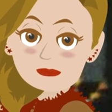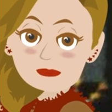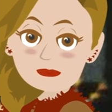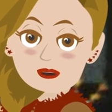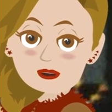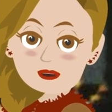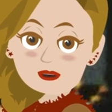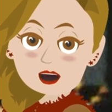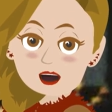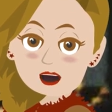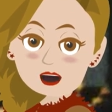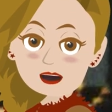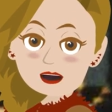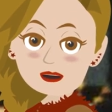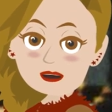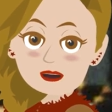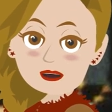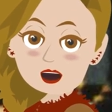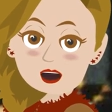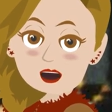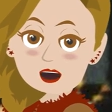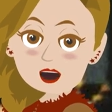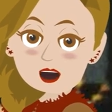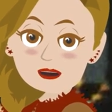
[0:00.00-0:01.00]
You don't need to
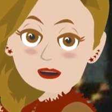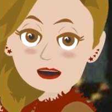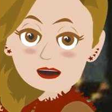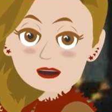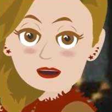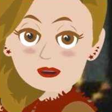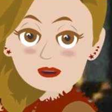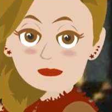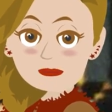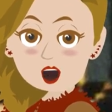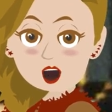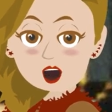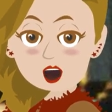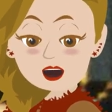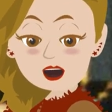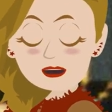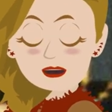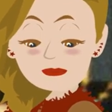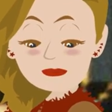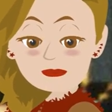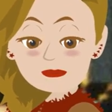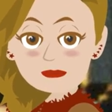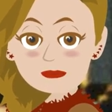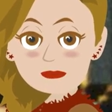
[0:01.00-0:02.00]
worry about them
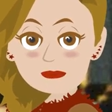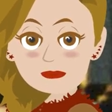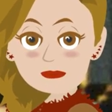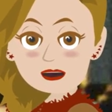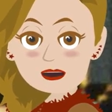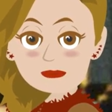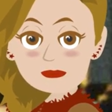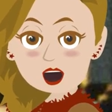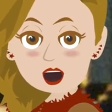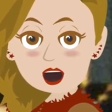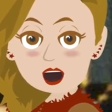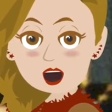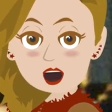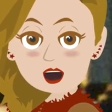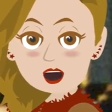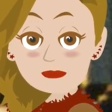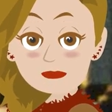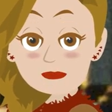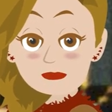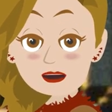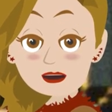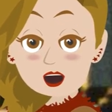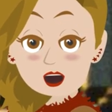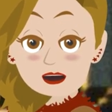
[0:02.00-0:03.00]
doing
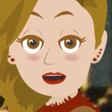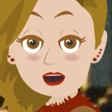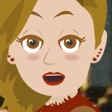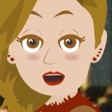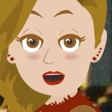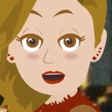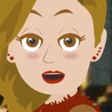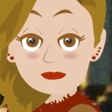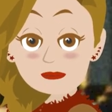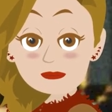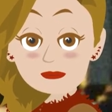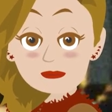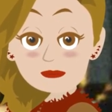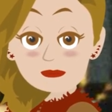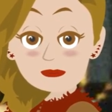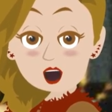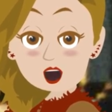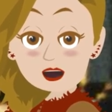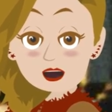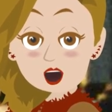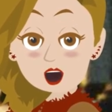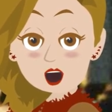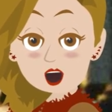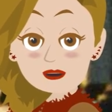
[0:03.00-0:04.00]
harm to
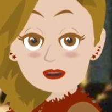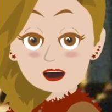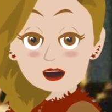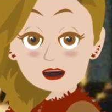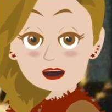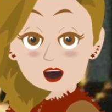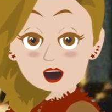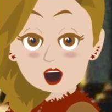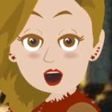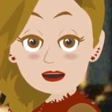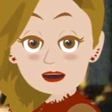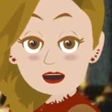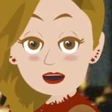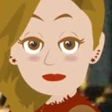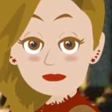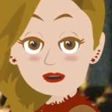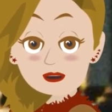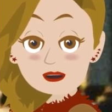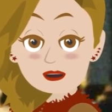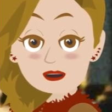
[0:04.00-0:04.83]
the environment or to